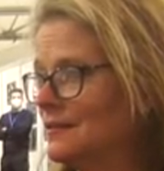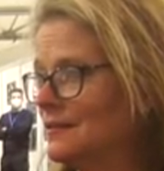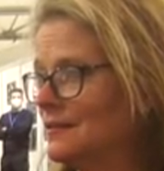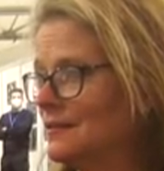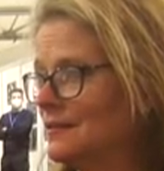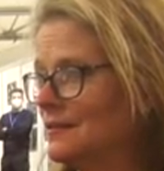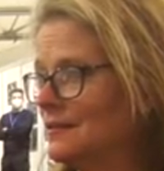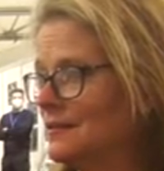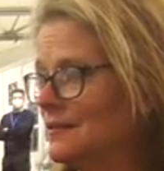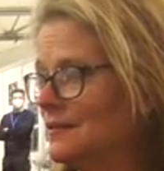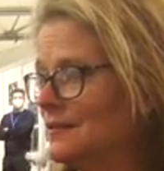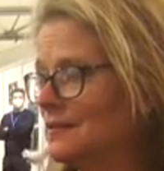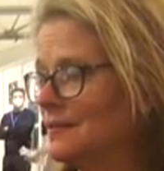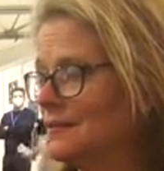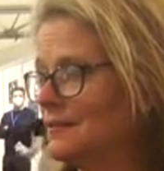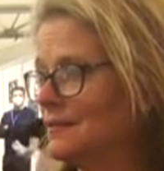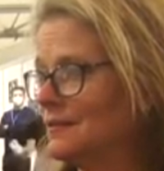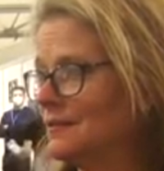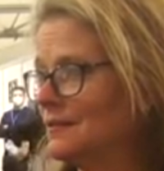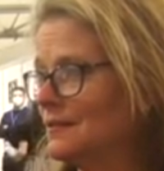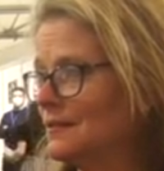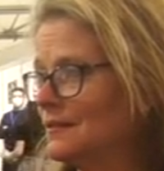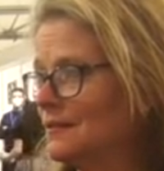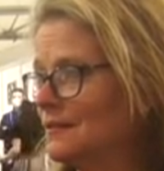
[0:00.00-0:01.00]

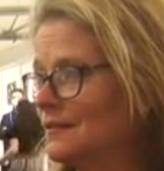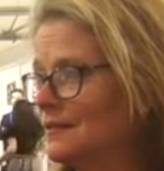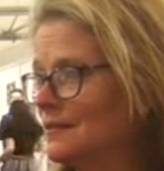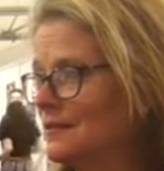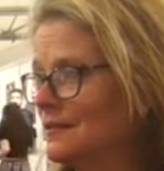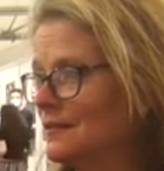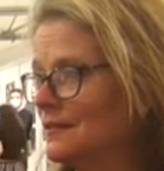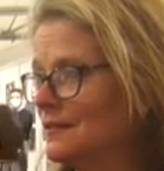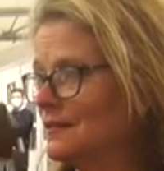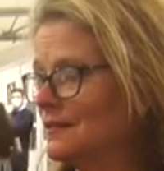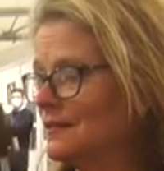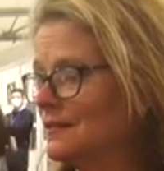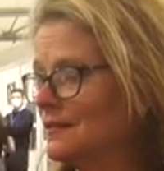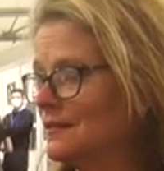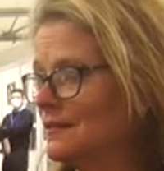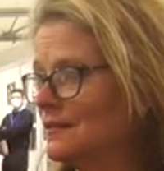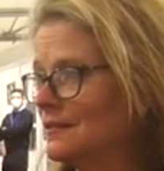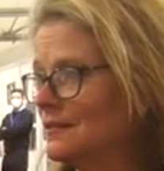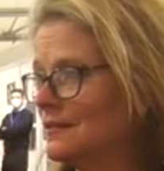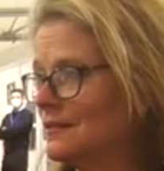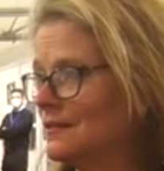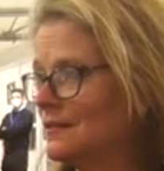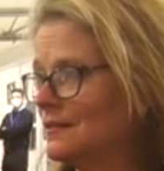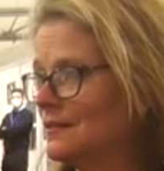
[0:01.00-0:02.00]

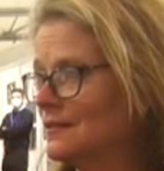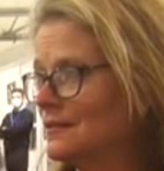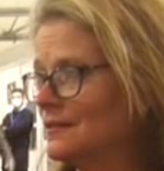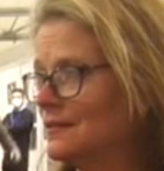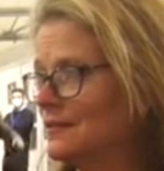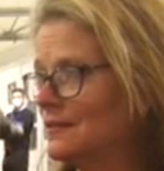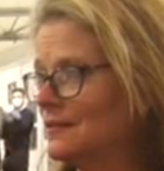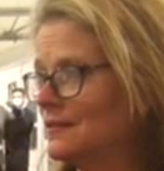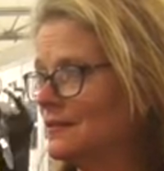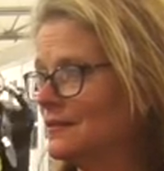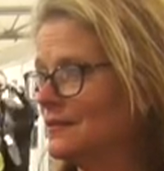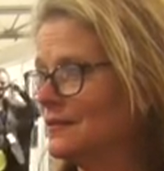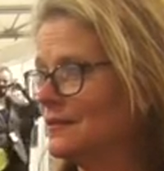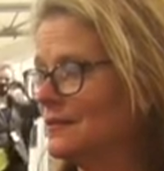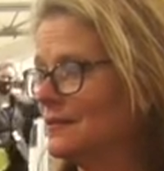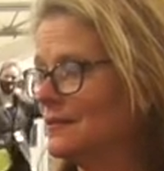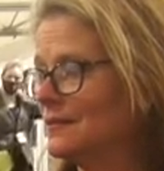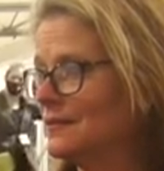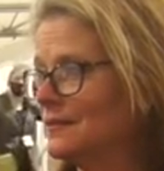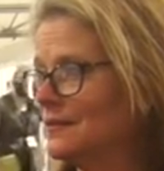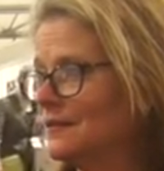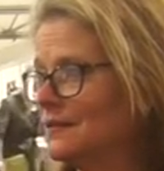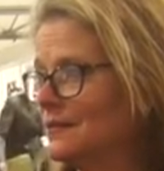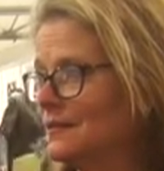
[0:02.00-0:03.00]

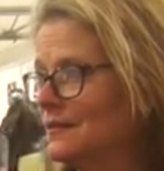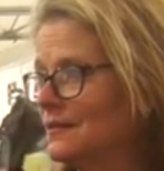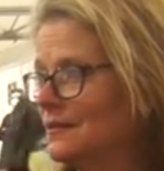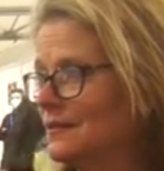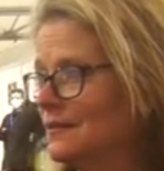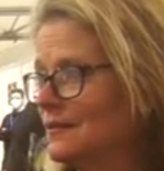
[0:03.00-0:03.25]
(silent)